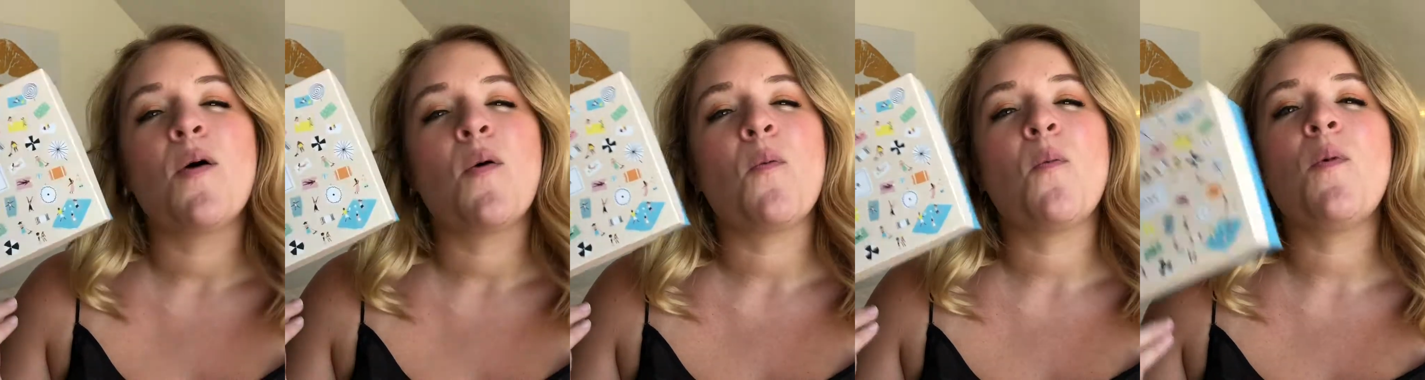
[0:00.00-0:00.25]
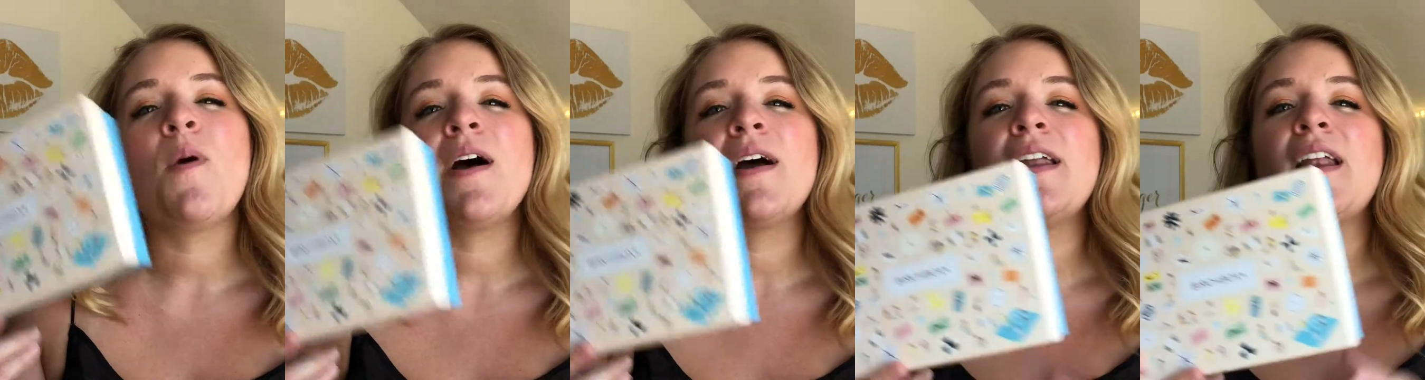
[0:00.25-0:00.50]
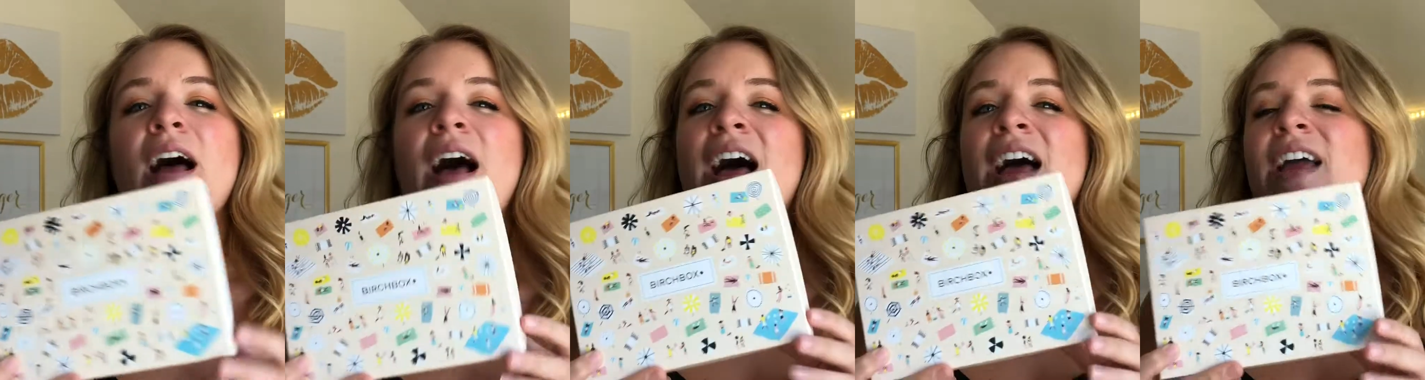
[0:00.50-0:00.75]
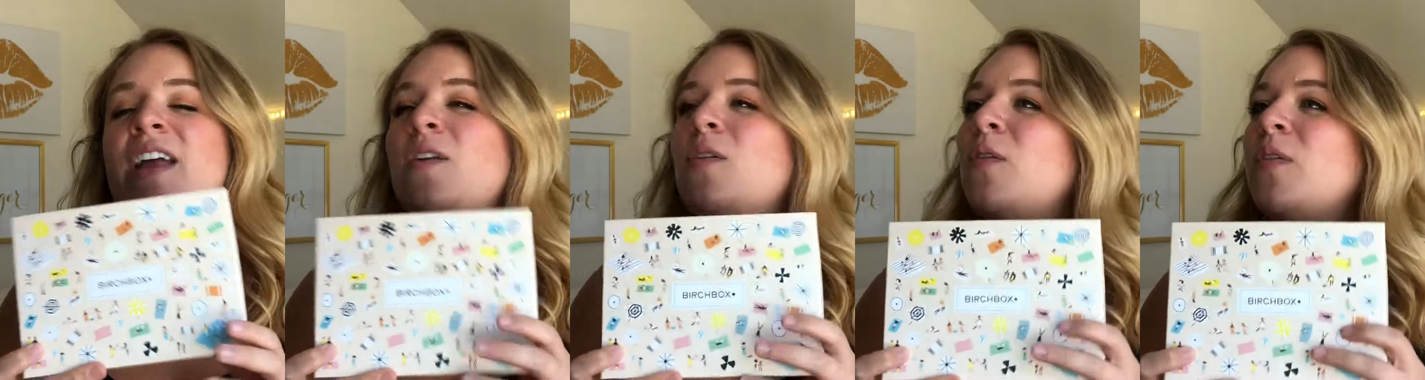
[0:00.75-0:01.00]
what
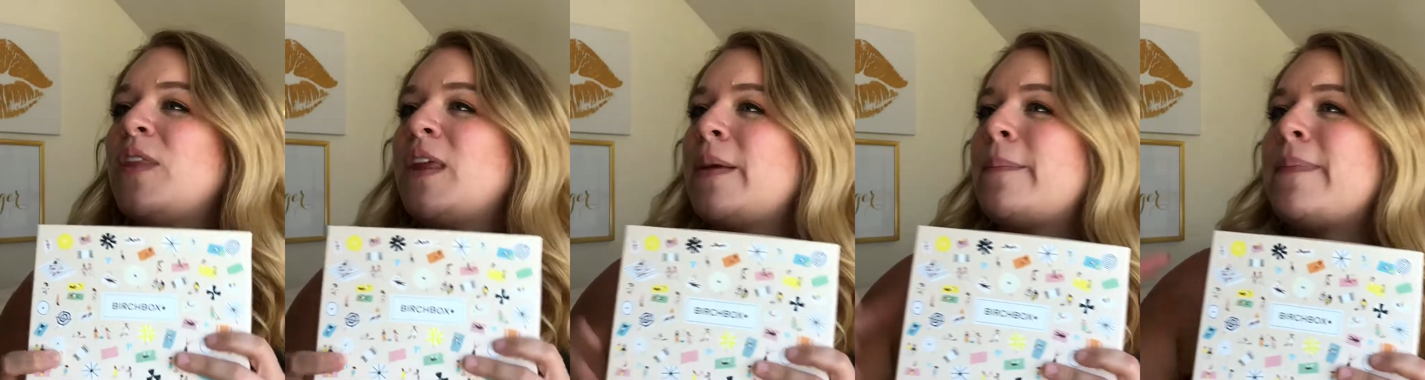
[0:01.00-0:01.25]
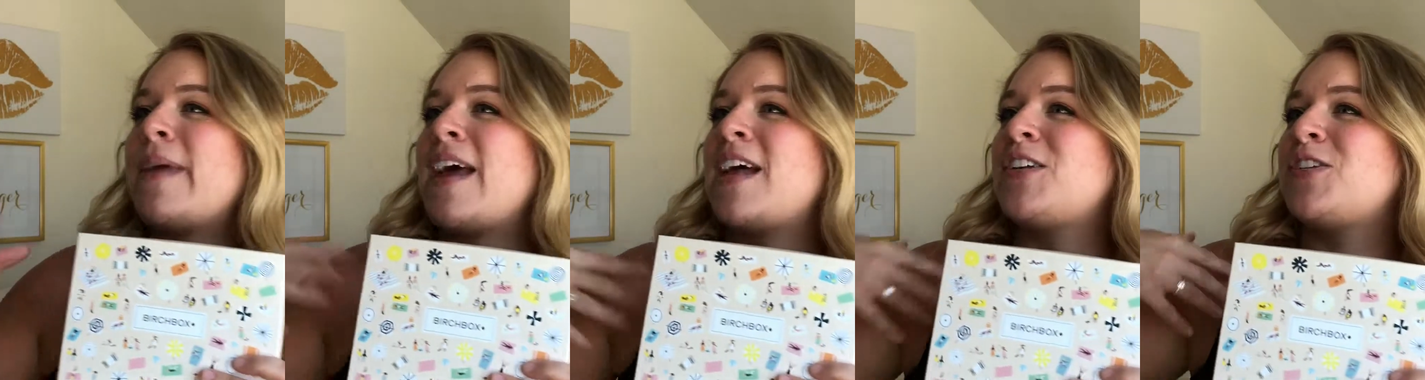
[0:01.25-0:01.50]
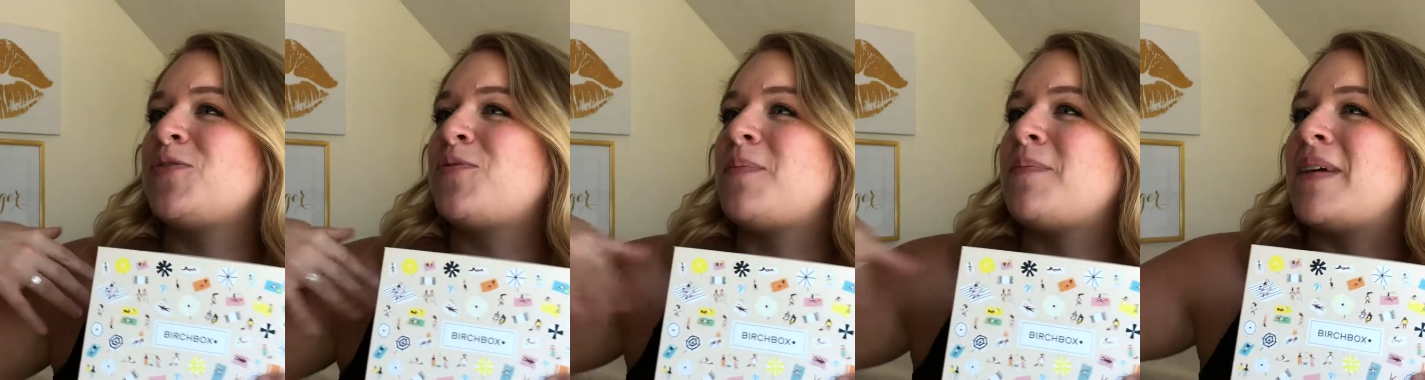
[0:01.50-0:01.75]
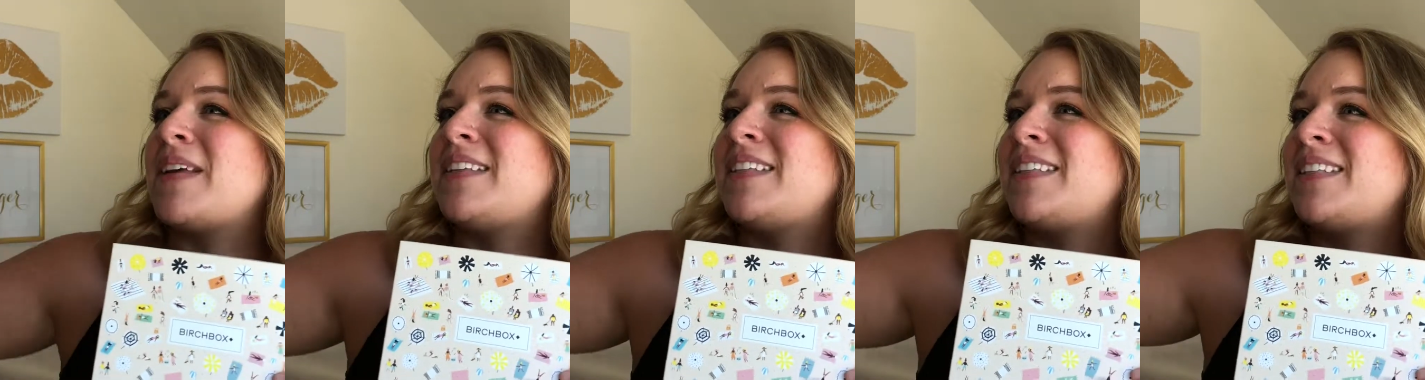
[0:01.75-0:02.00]
I can only imagine
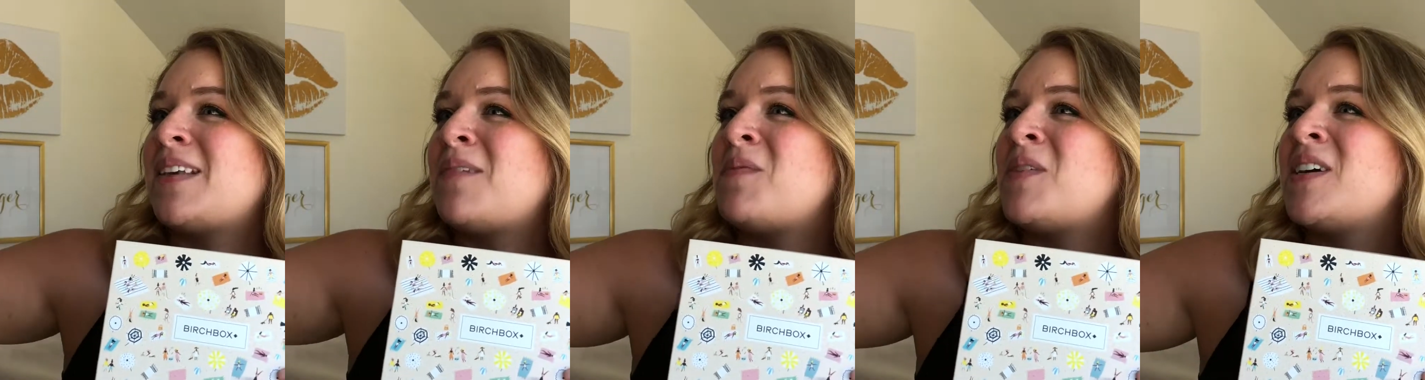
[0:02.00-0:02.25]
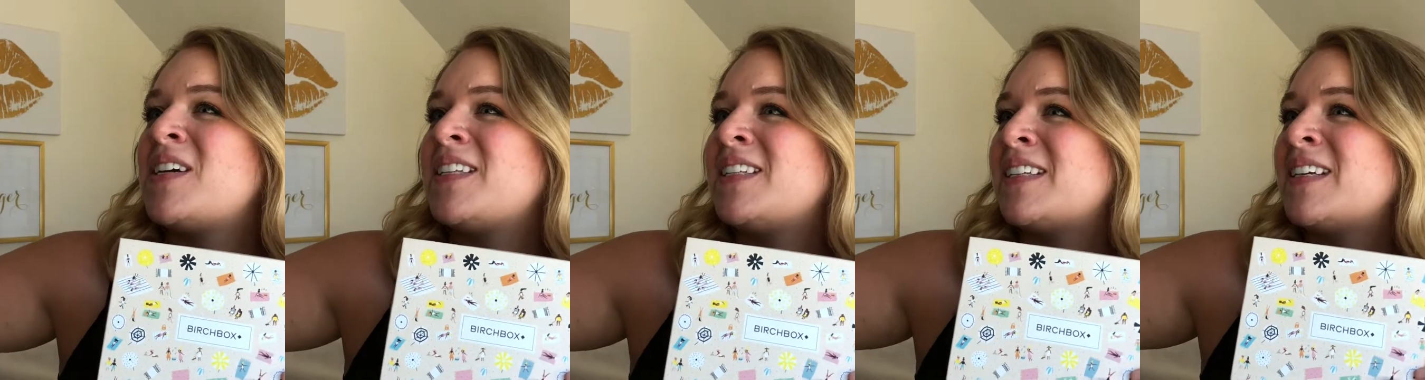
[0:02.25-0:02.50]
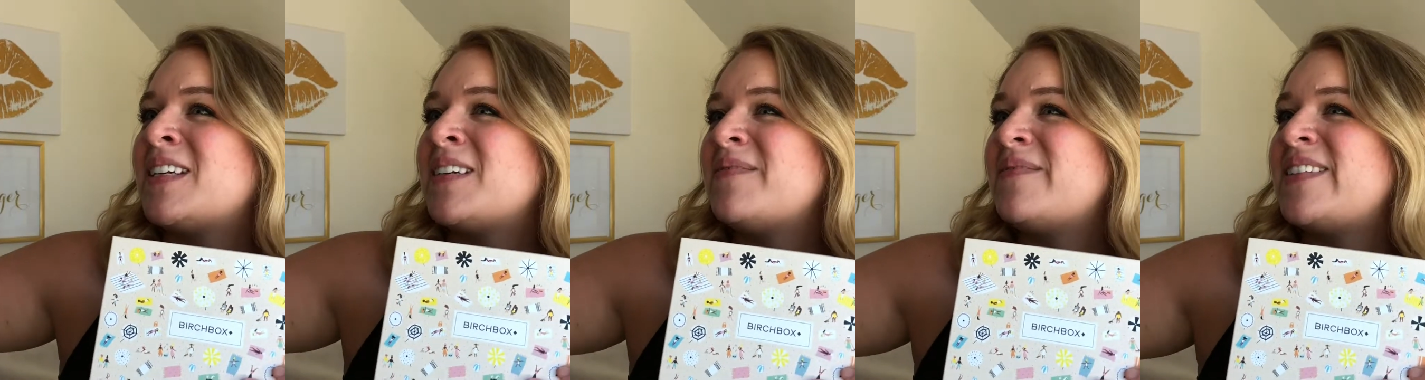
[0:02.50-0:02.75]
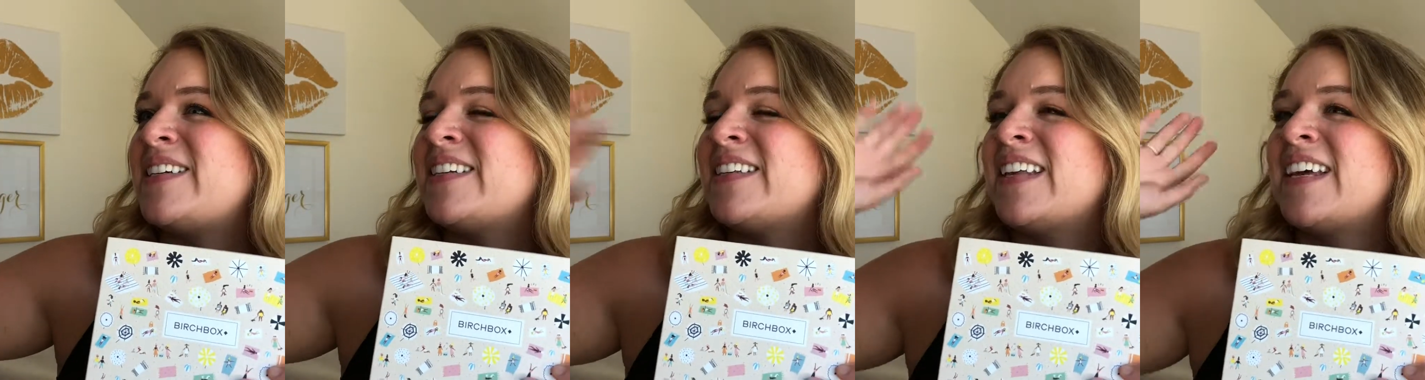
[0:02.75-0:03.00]
what my summer is going to
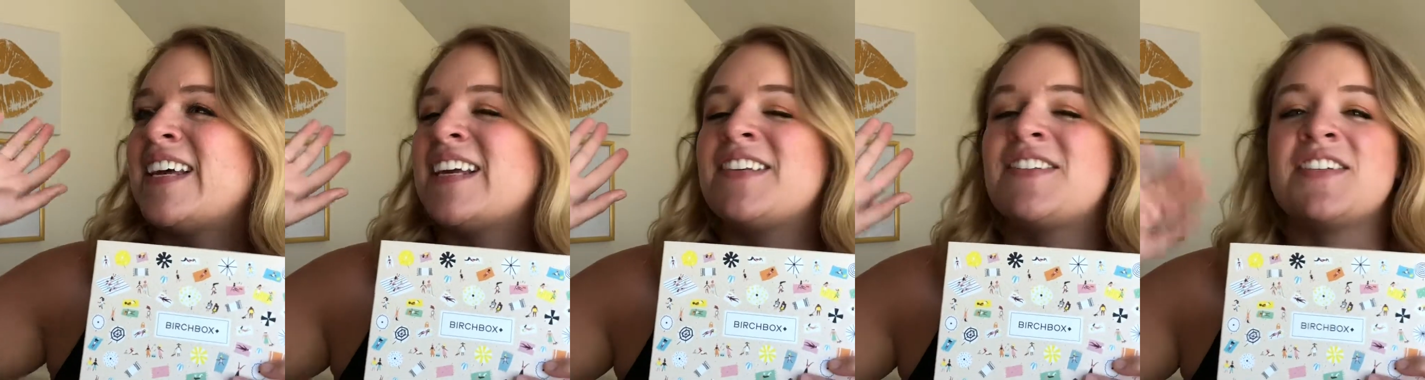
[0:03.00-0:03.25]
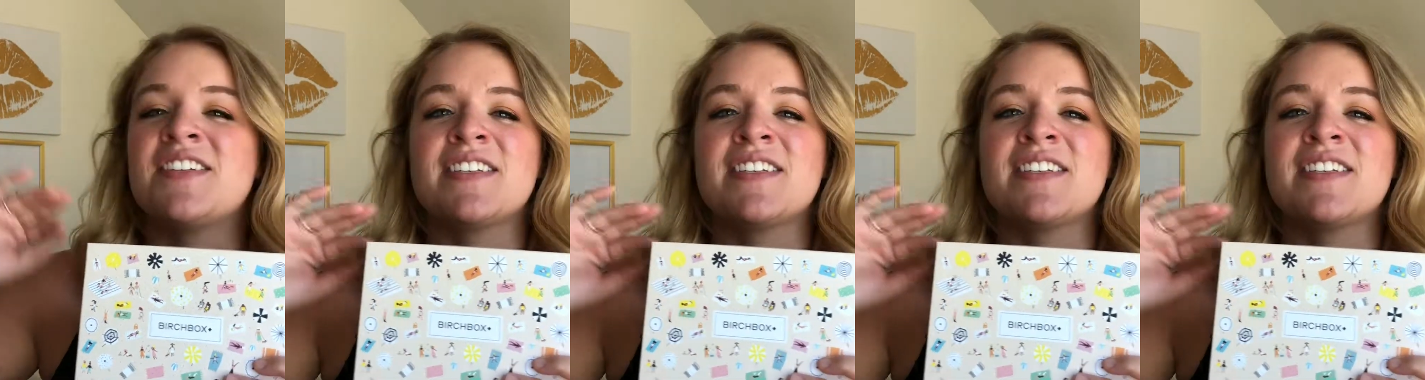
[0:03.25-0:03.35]
be like,